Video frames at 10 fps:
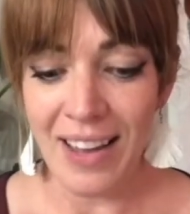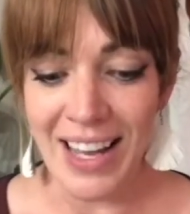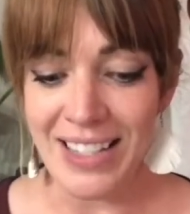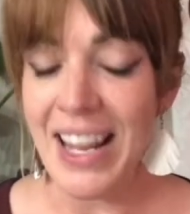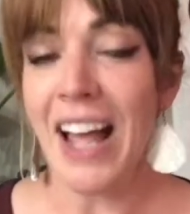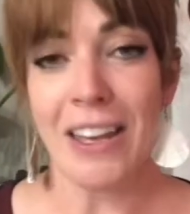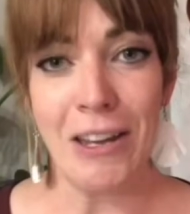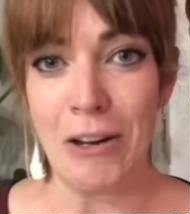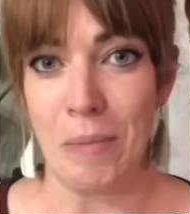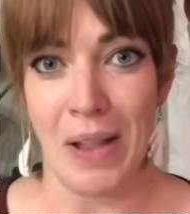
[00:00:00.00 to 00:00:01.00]
attacking
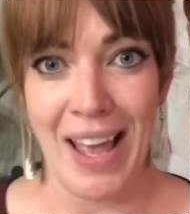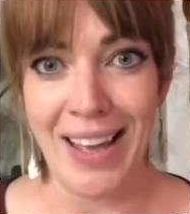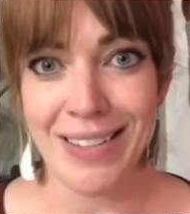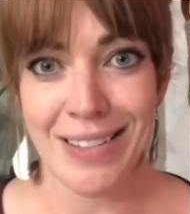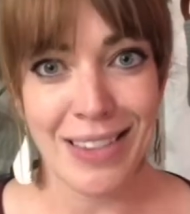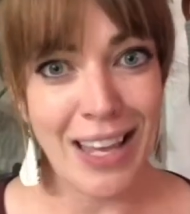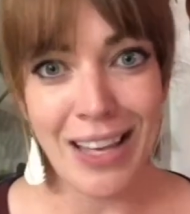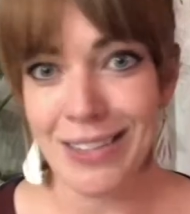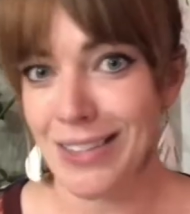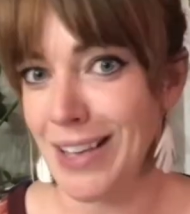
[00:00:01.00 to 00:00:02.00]
your plant,
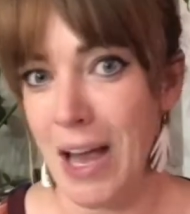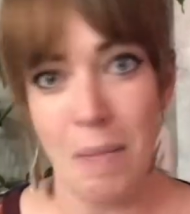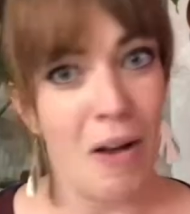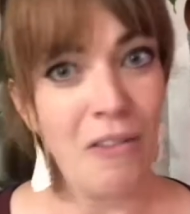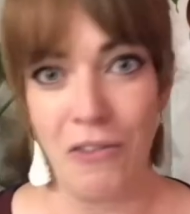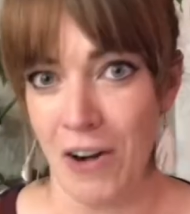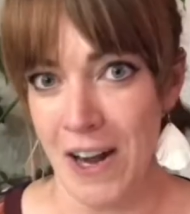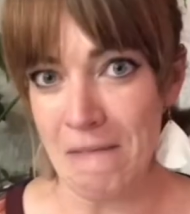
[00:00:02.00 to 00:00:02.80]
I'm all for it.